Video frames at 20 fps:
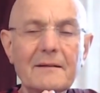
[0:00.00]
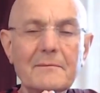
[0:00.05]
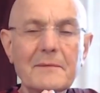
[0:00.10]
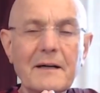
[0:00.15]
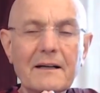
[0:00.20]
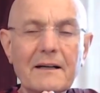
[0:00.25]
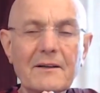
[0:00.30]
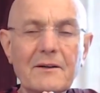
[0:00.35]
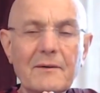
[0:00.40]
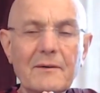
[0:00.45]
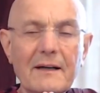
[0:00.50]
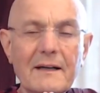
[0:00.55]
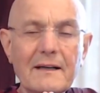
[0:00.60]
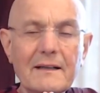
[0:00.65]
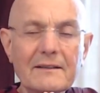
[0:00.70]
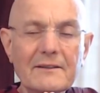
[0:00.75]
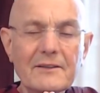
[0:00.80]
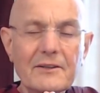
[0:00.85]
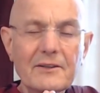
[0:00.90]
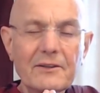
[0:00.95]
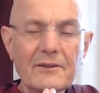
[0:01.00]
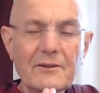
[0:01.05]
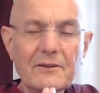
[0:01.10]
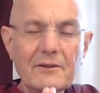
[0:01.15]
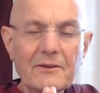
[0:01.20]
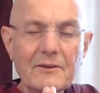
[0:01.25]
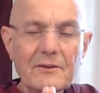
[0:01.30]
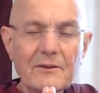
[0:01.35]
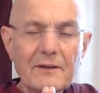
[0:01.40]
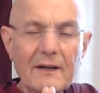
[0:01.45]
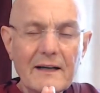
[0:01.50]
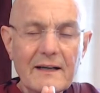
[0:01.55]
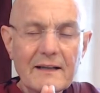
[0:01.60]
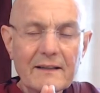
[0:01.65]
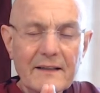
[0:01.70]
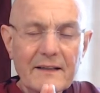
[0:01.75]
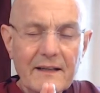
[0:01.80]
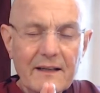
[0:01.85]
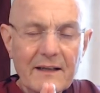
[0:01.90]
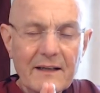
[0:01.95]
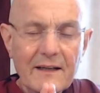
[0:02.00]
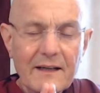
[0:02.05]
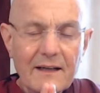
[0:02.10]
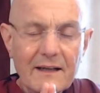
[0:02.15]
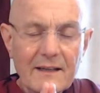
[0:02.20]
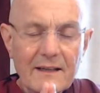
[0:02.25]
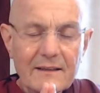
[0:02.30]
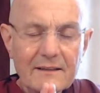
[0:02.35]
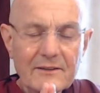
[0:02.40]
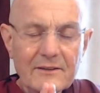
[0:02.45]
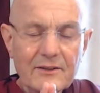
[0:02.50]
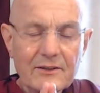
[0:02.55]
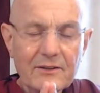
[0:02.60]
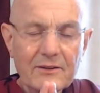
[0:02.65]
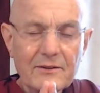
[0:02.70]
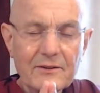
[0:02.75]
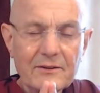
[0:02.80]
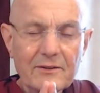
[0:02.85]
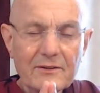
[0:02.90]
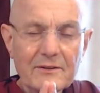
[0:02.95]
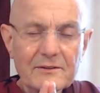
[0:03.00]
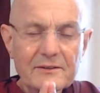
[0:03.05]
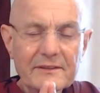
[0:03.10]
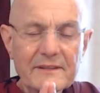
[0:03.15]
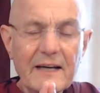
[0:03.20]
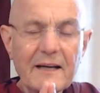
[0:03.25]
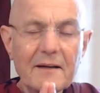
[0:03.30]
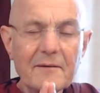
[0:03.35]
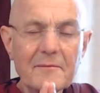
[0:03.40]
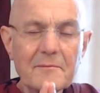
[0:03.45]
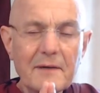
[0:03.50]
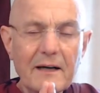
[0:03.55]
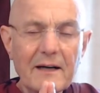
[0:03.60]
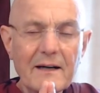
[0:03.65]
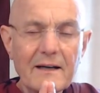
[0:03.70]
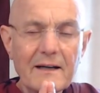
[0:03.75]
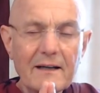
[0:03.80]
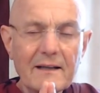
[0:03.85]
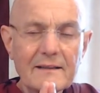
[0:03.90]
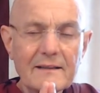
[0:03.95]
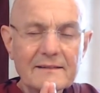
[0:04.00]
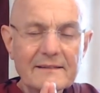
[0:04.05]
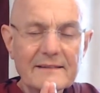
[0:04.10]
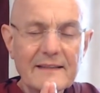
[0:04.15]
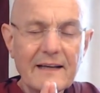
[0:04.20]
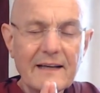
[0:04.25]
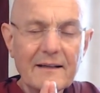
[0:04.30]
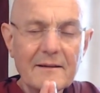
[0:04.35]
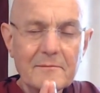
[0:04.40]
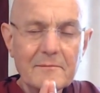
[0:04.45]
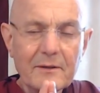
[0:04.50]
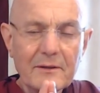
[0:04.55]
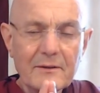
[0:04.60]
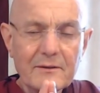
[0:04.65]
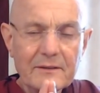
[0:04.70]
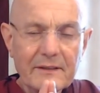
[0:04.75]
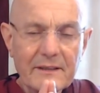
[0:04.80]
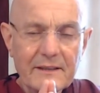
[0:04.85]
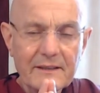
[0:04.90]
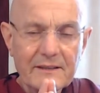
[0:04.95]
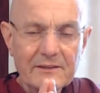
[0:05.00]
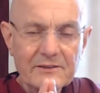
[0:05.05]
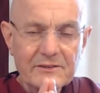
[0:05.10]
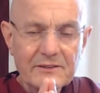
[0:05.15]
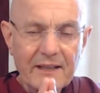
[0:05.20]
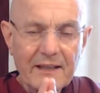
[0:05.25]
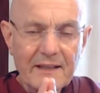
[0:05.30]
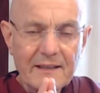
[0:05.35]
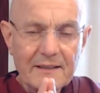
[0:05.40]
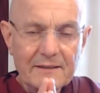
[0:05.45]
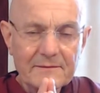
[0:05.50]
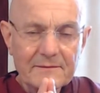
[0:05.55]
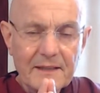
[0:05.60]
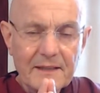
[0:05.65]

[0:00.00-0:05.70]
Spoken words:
bhagavato arahato samma sambuddhassa.